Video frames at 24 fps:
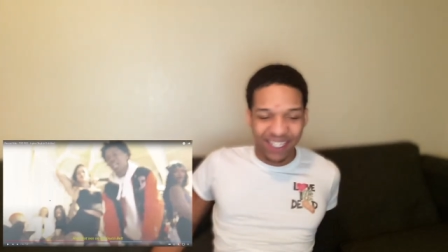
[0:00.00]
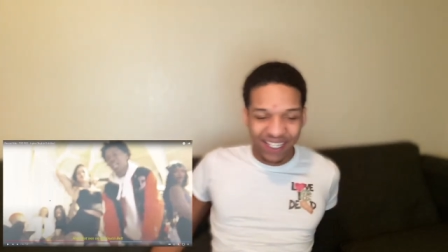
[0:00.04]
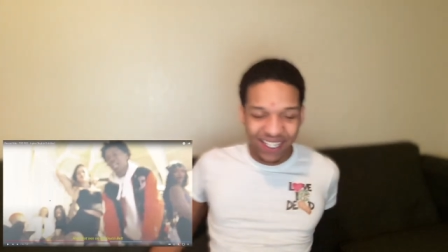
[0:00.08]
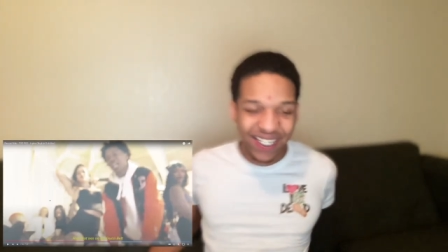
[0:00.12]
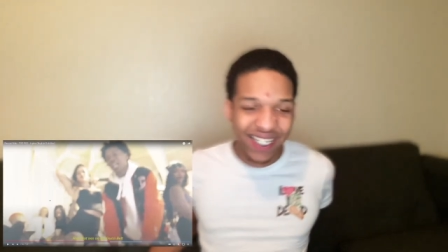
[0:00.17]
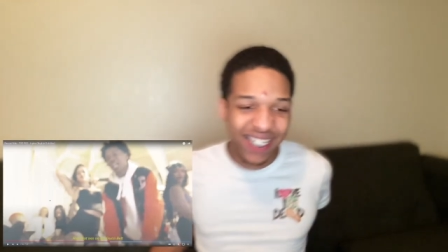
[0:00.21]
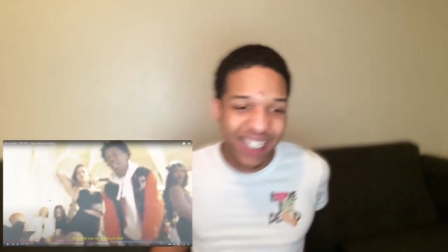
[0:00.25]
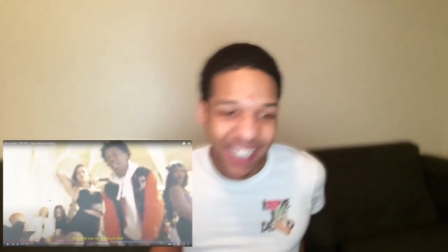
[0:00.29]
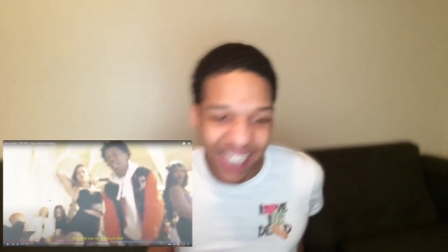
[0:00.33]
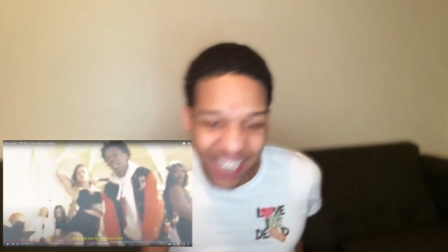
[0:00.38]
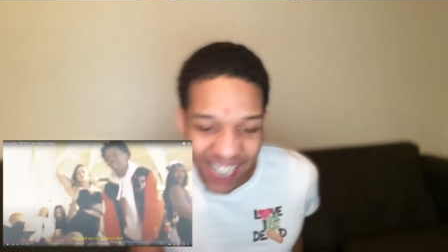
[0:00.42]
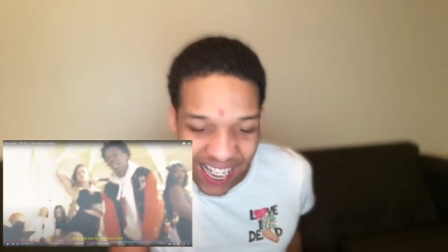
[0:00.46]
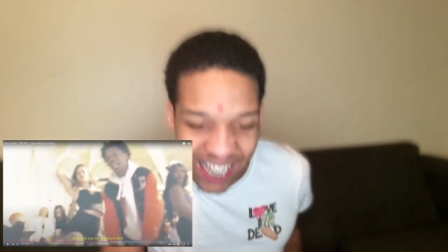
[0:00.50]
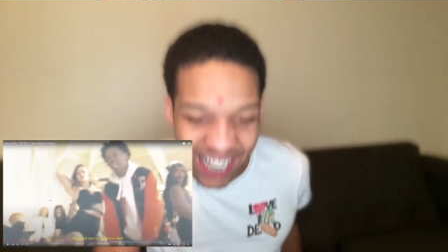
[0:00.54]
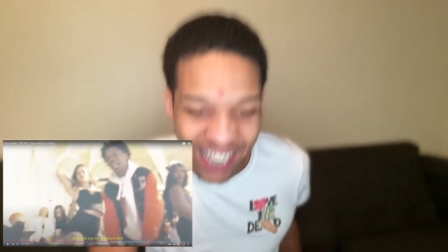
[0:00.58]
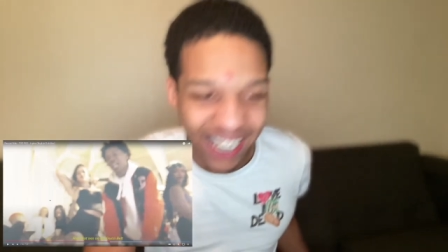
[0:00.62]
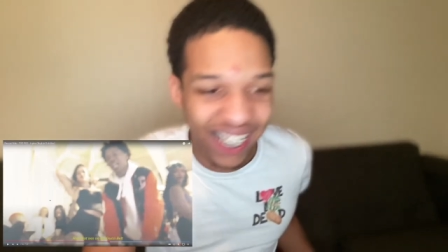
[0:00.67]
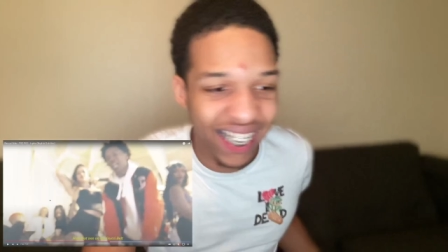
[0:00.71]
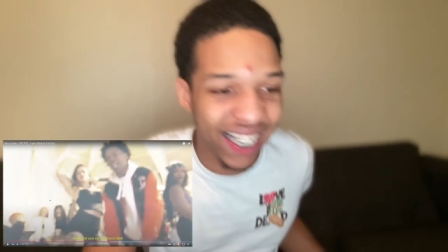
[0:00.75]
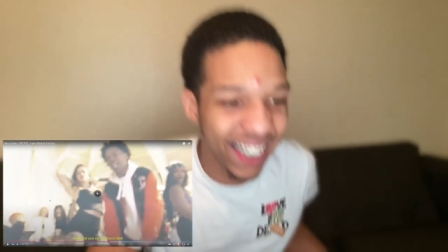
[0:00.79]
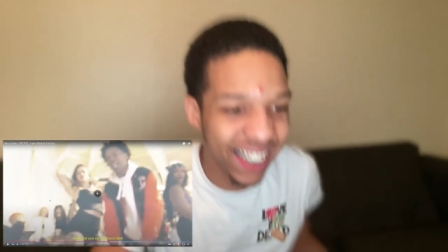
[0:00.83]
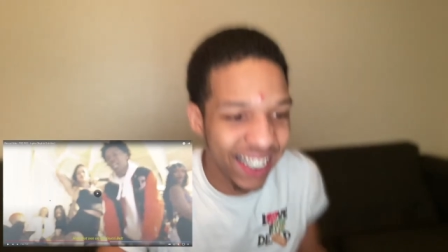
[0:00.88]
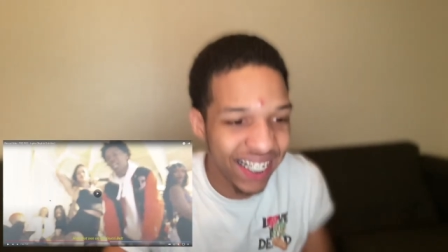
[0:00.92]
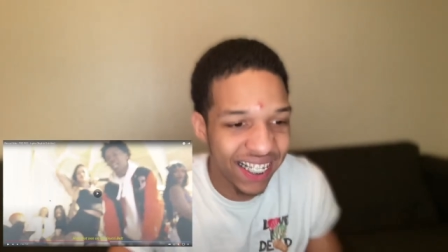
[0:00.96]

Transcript: okay.